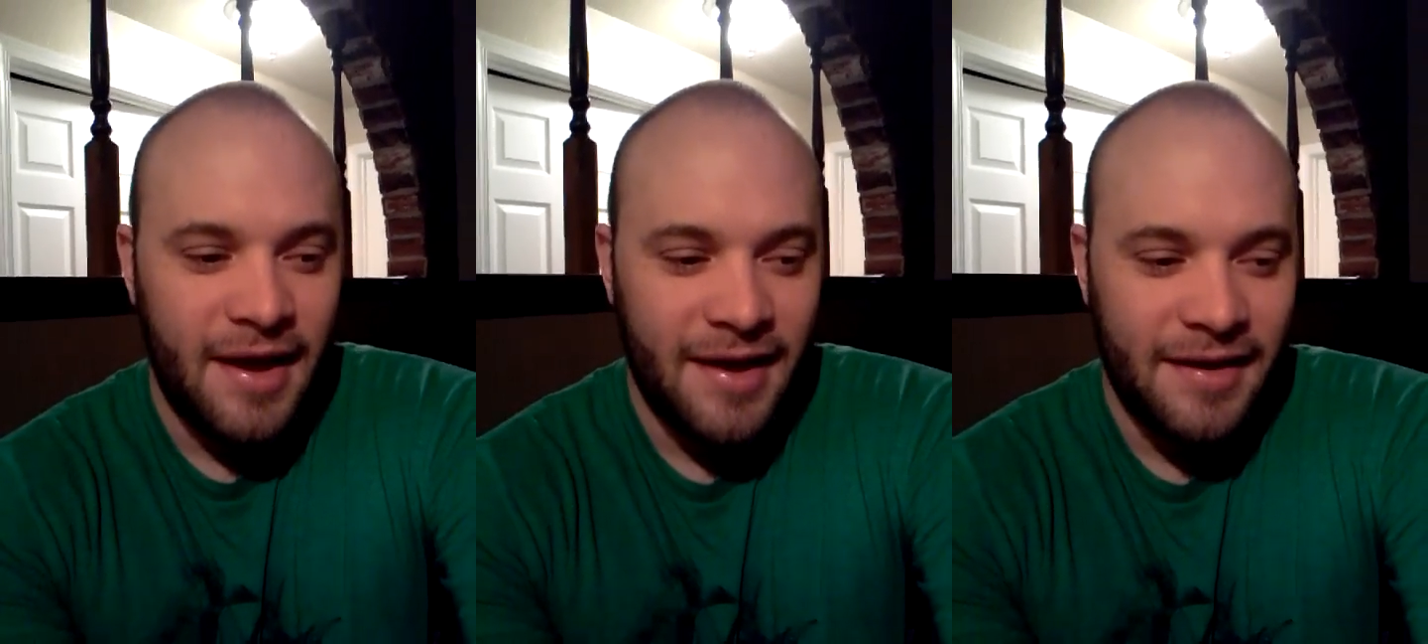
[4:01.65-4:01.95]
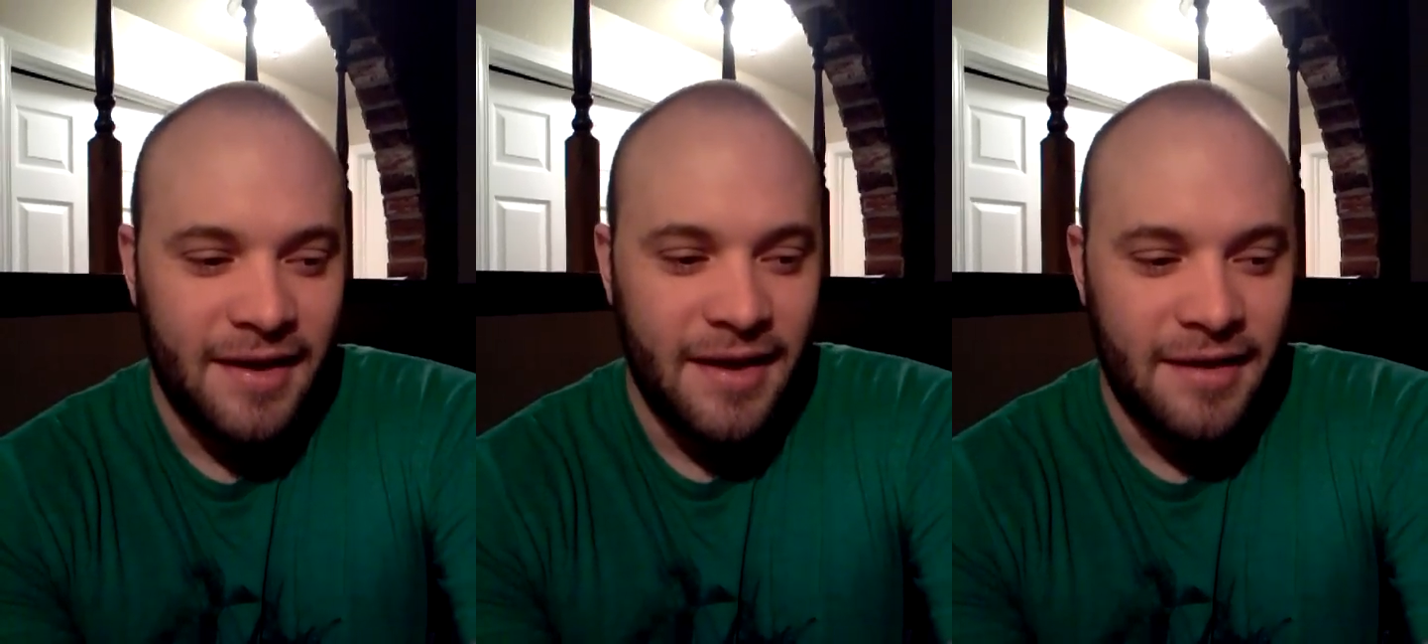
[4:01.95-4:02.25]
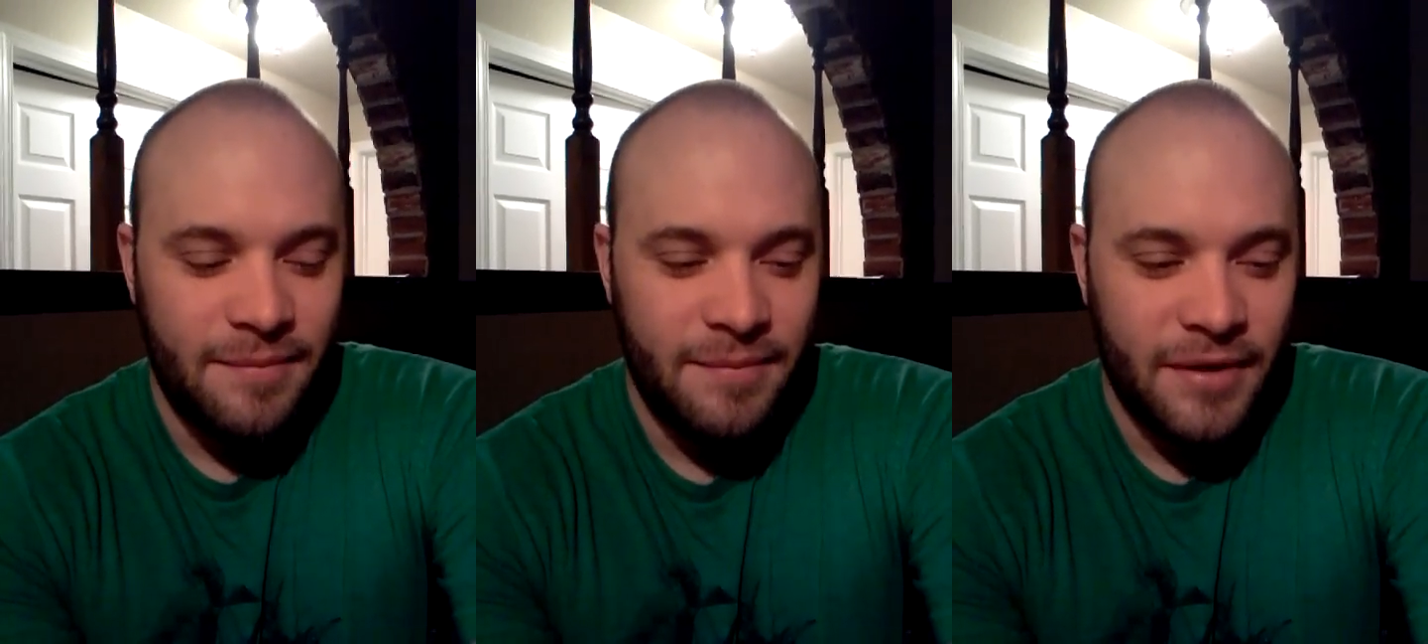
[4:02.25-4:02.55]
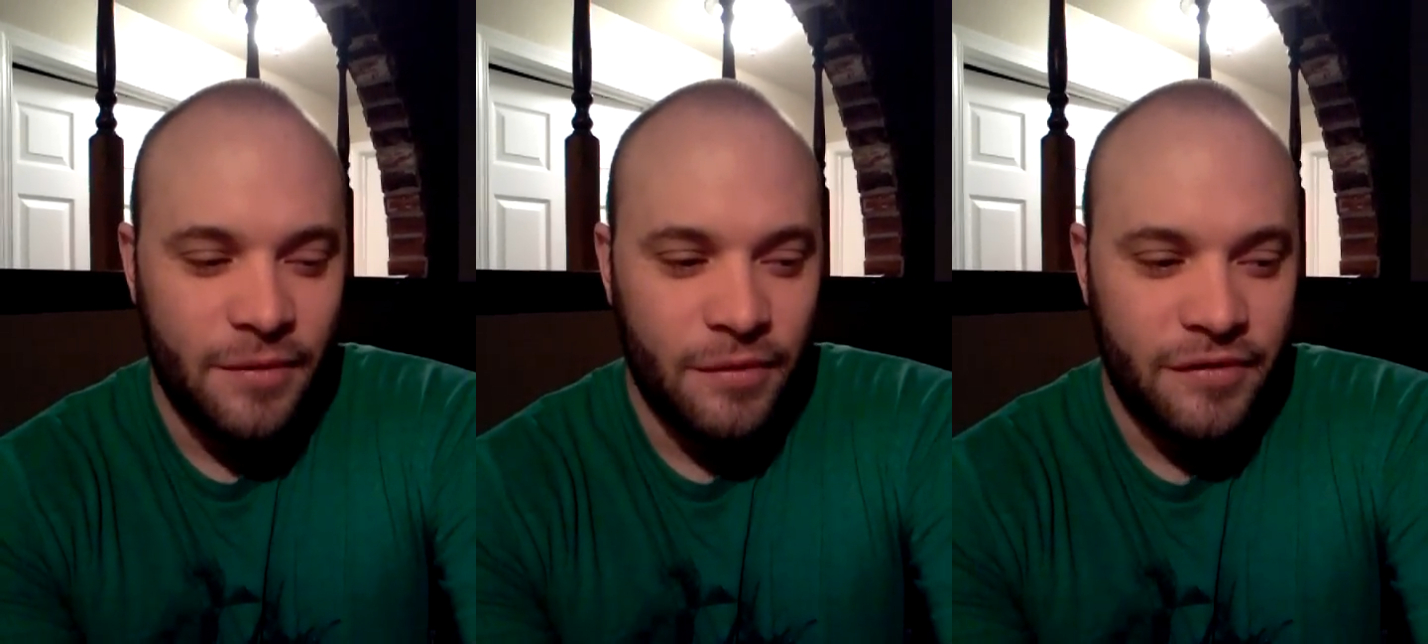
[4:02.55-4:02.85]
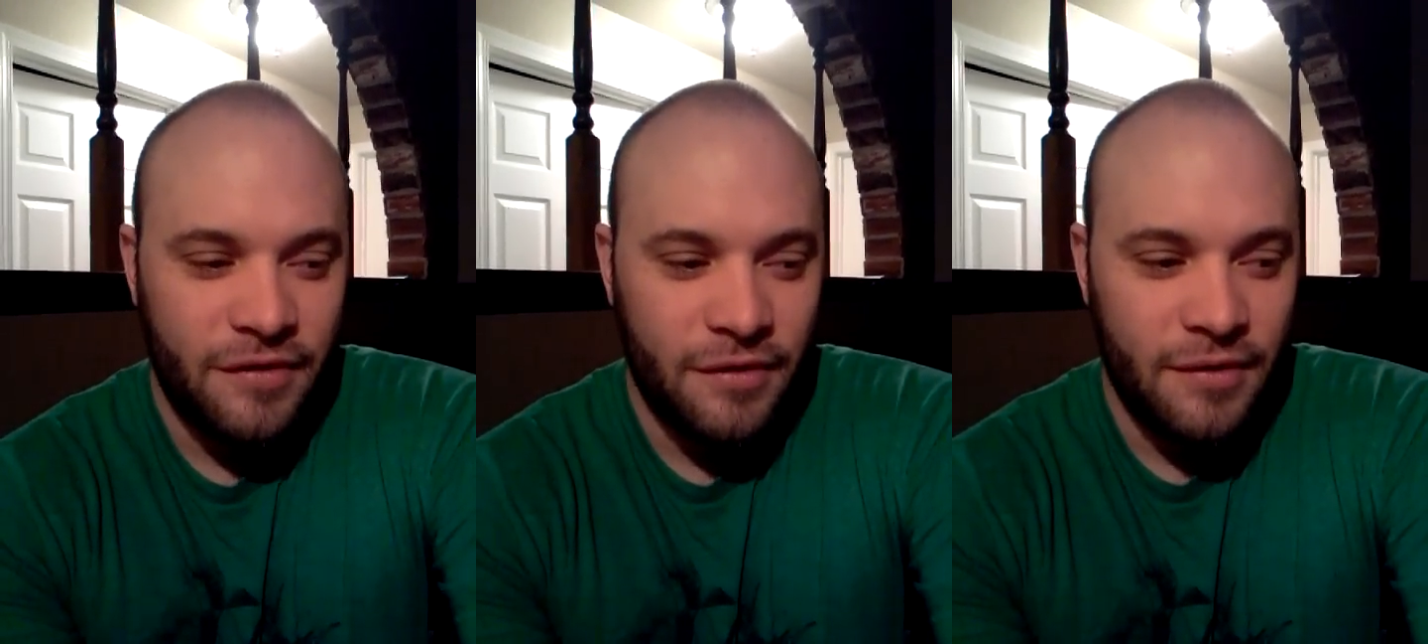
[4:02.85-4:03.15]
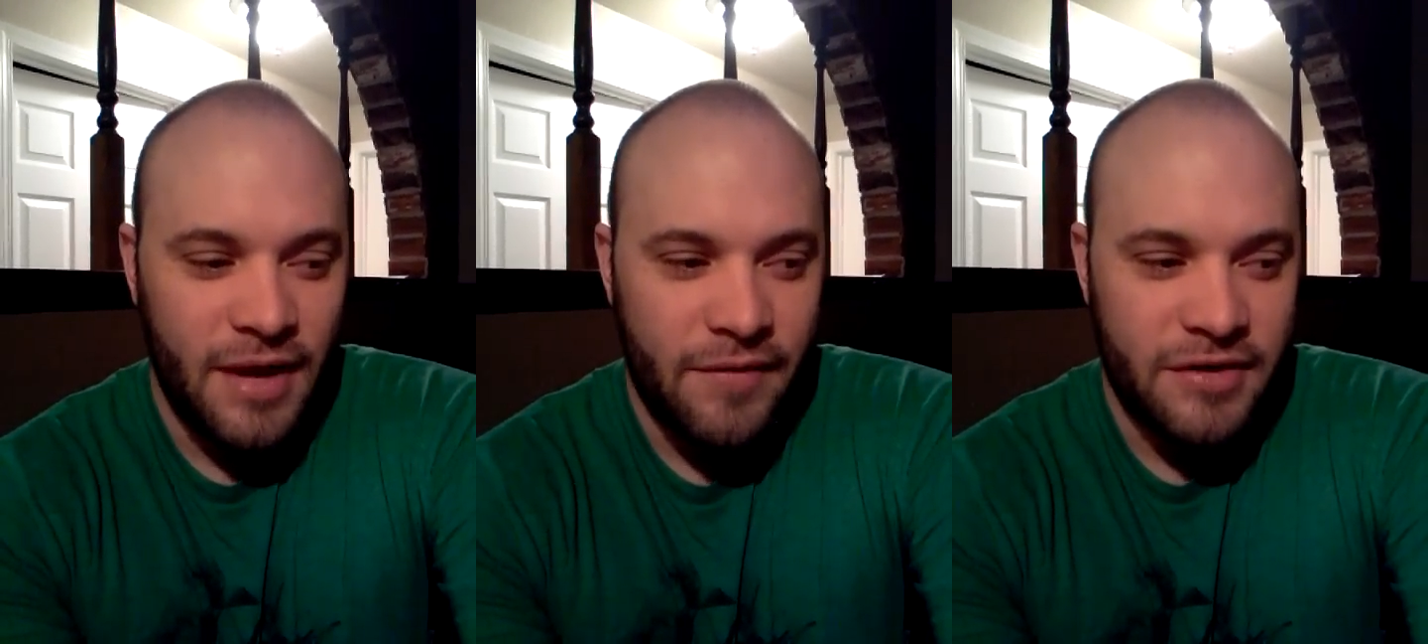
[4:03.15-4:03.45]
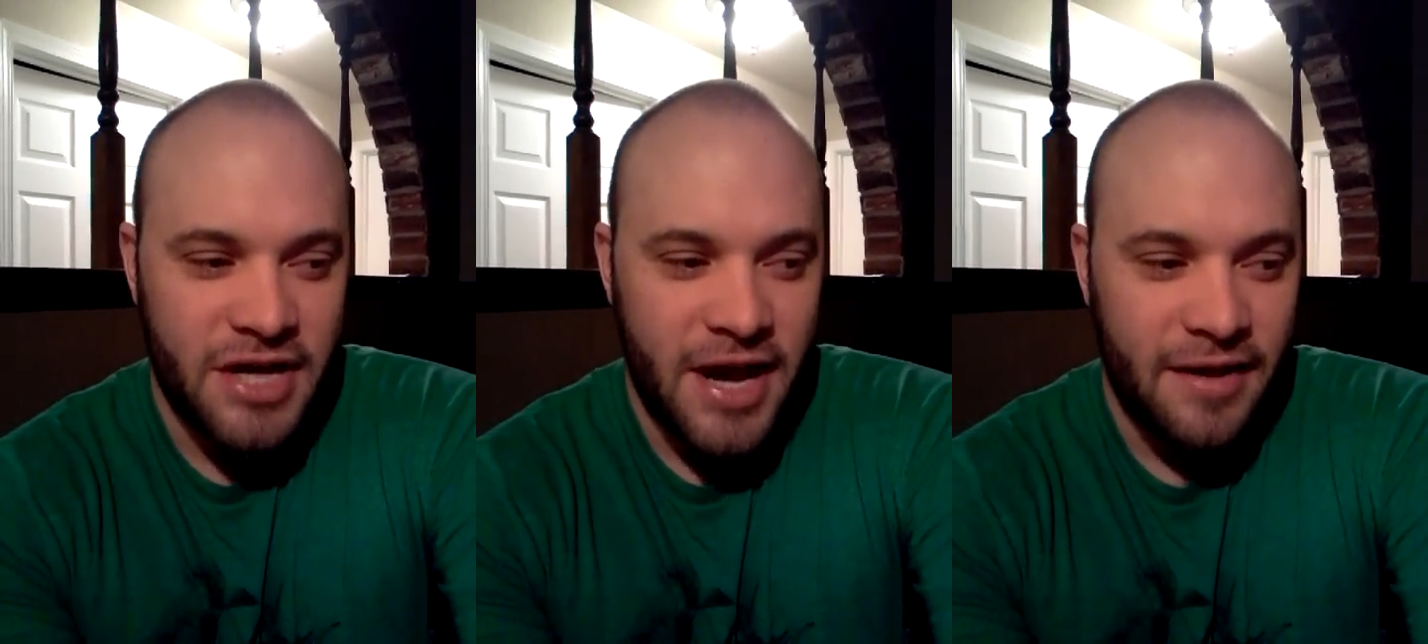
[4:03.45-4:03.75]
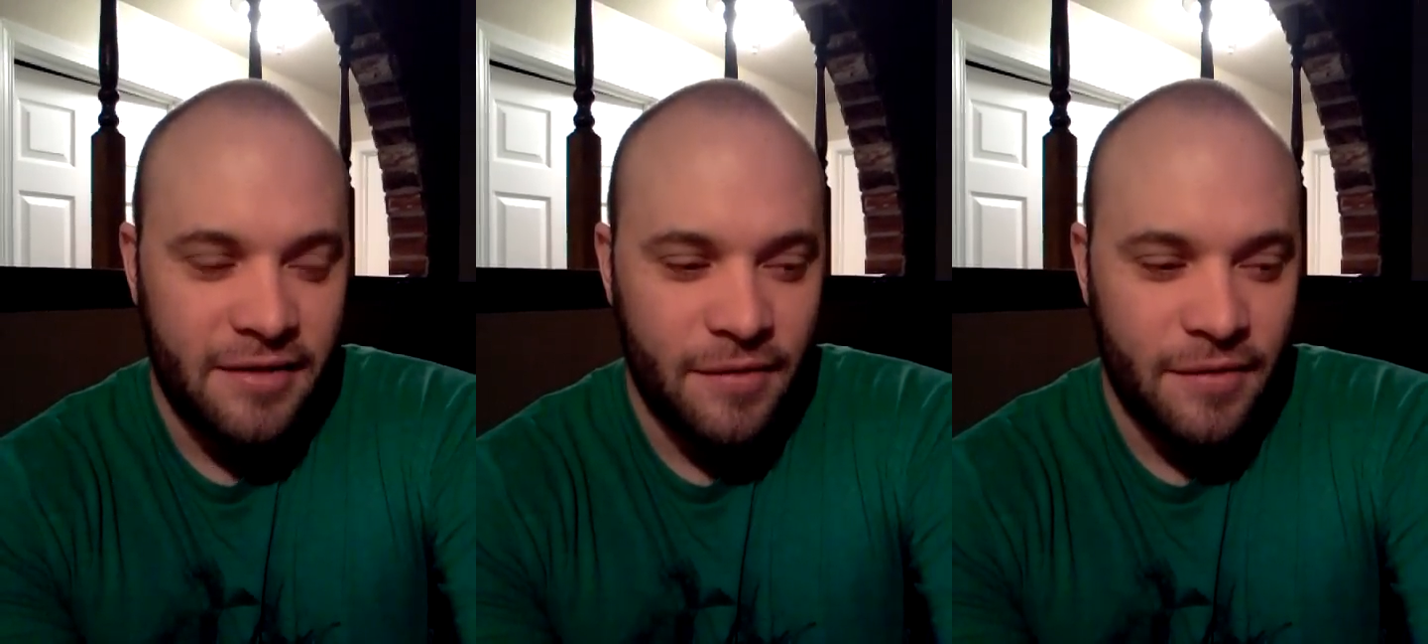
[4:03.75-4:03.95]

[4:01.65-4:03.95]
and uh, be cool to have a chat